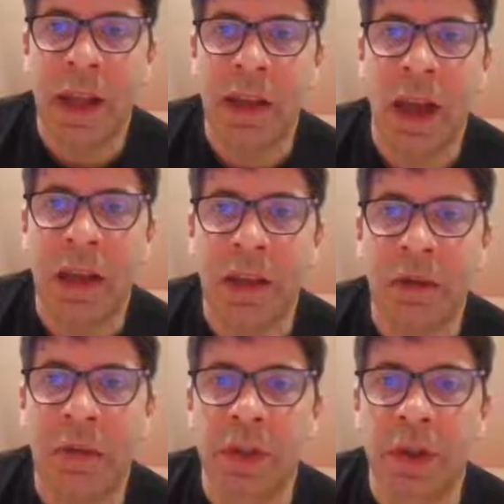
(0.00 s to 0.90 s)
knight
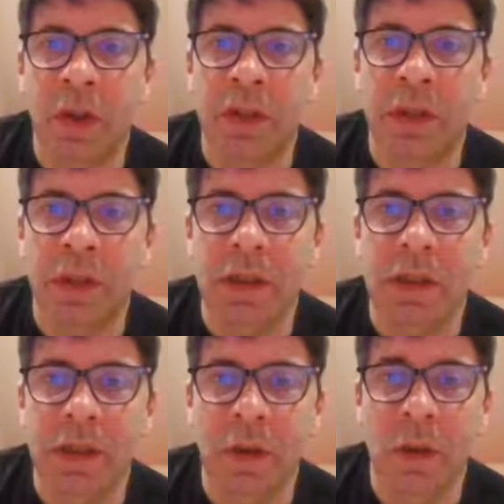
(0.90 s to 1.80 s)
that was causing
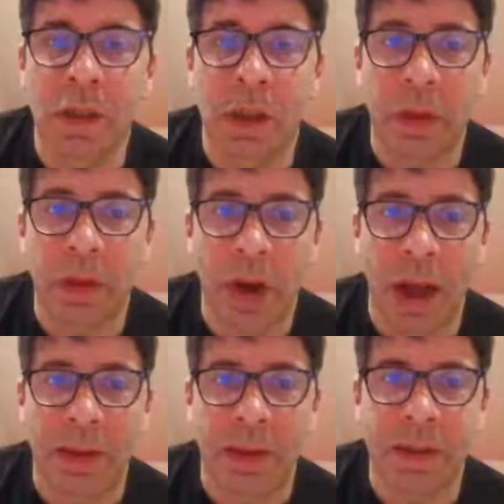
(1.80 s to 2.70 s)
a
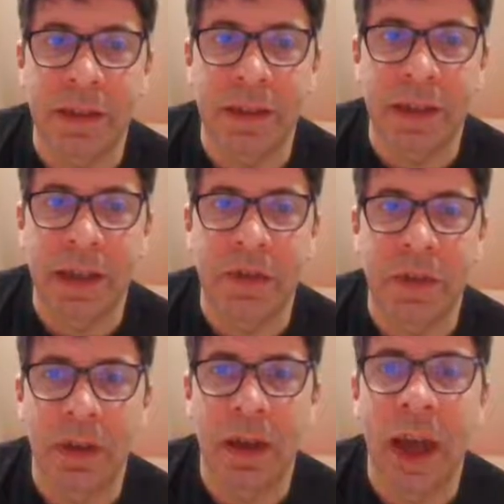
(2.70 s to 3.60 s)
threat to
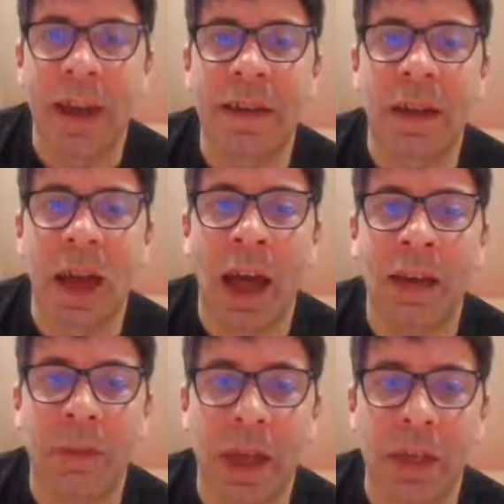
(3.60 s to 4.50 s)
c7,
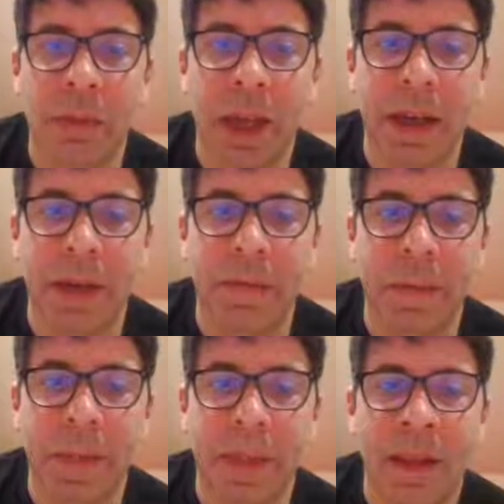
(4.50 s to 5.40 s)
and black's played it.
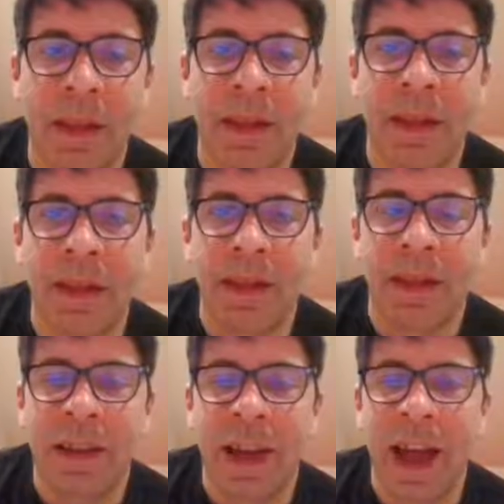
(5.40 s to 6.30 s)

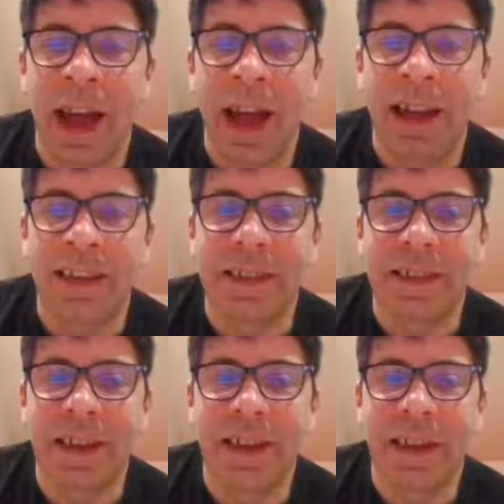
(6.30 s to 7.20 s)
And
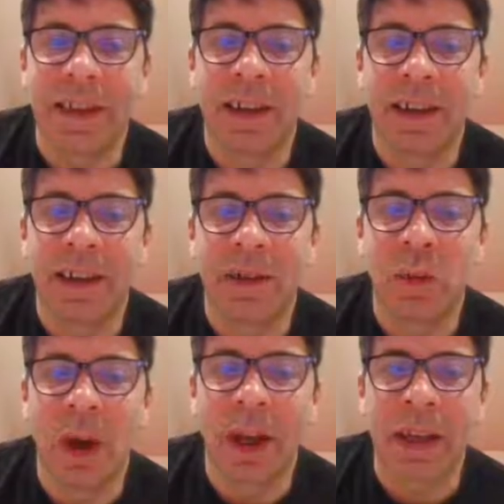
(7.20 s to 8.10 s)

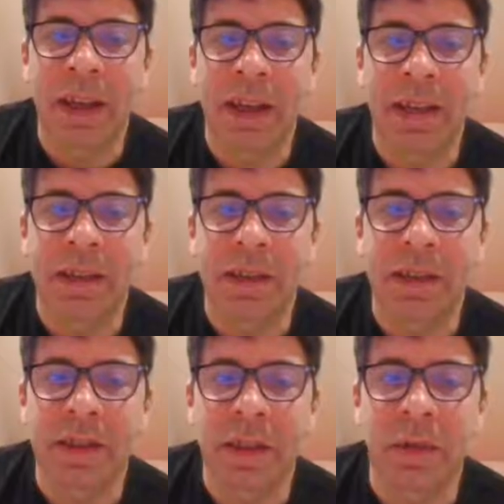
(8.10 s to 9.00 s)
white has
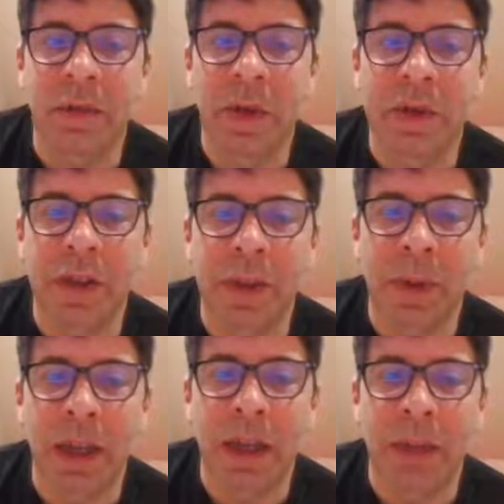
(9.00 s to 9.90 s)
confused things
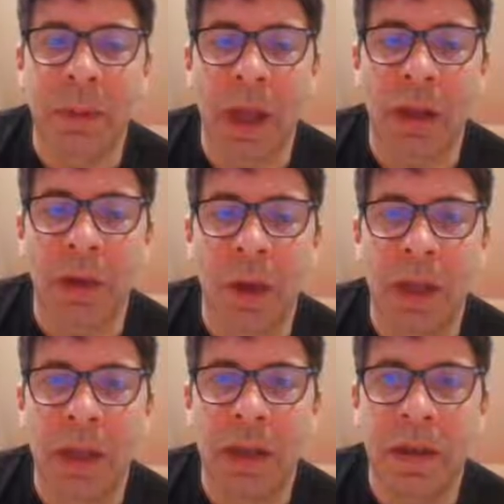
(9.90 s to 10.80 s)
by hitting the black
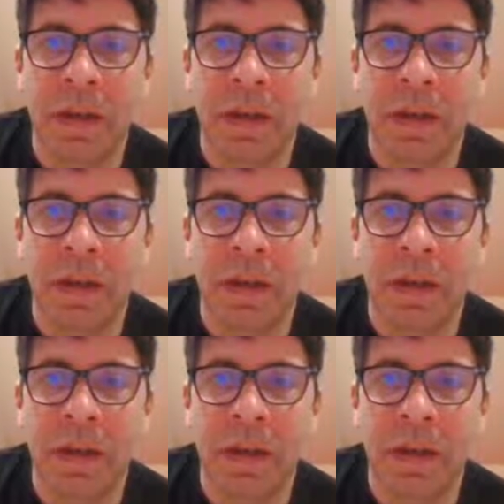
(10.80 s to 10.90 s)
queen.